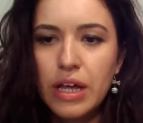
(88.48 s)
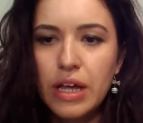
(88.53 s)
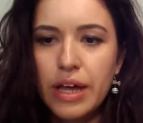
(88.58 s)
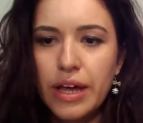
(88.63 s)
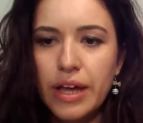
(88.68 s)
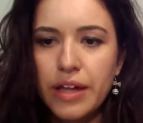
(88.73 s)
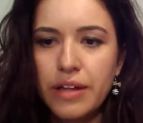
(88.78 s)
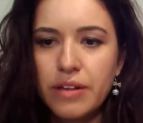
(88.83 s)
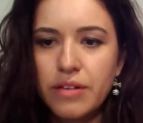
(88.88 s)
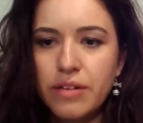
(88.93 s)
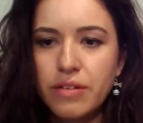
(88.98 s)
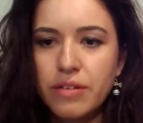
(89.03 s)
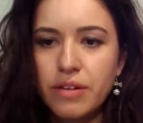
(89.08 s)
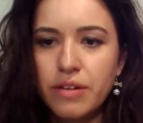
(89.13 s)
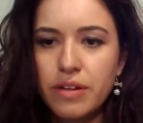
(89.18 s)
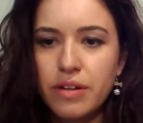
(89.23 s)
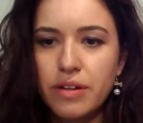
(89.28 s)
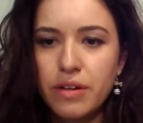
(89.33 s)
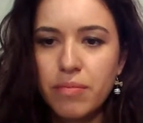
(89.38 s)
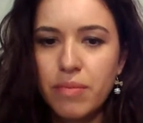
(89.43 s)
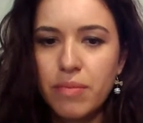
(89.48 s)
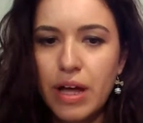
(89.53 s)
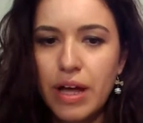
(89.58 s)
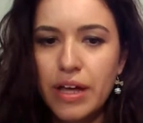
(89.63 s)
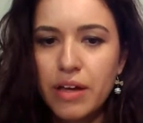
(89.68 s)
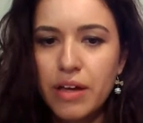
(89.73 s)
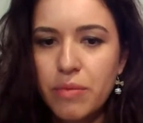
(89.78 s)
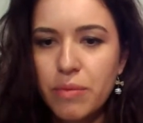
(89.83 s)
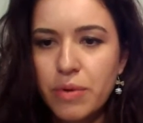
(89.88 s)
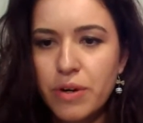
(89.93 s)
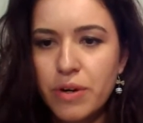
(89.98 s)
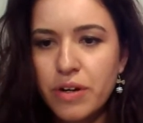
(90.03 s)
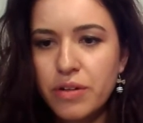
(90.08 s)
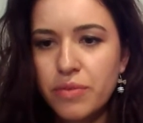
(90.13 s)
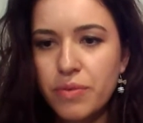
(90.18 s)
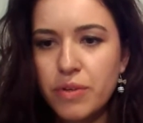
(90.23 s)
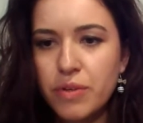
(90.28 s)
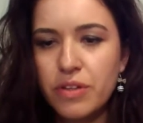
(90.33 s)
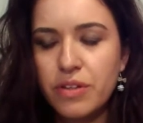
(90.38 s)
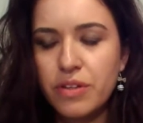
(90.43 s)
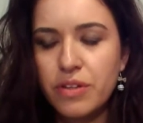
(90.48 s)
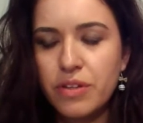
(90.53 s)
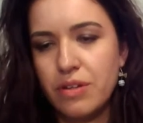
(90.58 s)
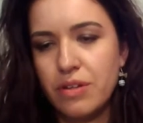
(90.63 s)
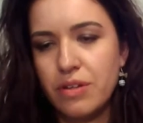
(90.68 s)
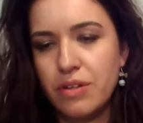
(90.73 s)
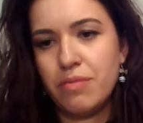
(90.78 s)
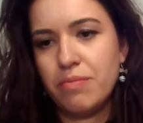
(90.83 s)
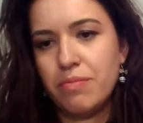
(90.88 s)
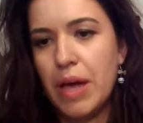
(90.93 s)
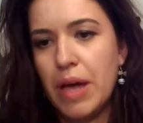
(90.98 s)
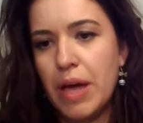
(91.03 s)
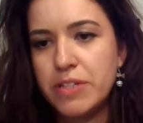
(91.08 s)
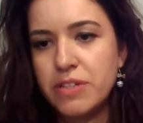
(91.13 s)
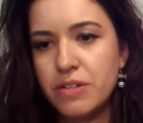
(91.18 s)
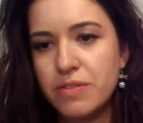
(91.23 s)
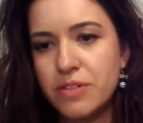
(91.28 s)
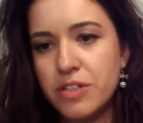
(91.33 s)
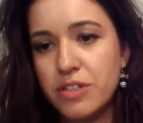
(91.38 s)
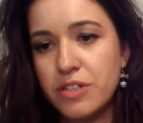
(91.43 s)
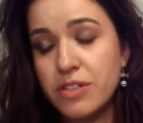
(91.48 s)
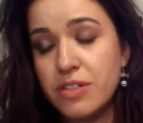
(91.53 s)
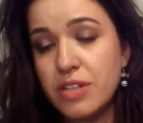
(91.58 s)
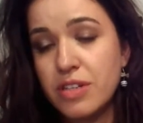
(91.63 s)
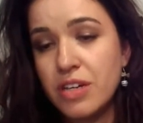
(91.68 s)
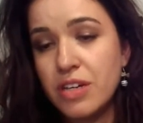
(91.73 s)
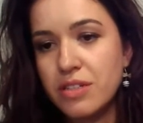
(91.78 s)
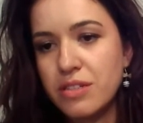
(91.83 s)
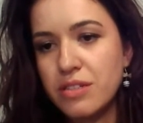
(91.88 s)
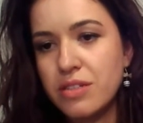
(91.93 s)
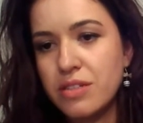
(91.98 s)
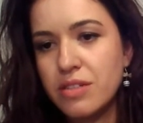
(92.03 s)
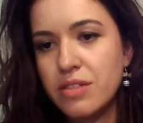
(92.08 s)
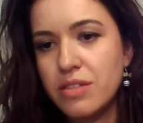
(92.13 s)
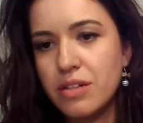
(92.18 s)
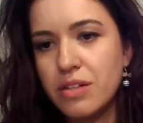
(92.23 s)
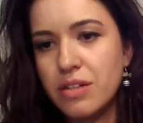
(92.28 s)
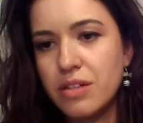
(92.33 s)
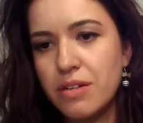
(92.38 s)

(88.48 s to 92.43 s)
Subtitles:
And I have worked with EPiServer 6,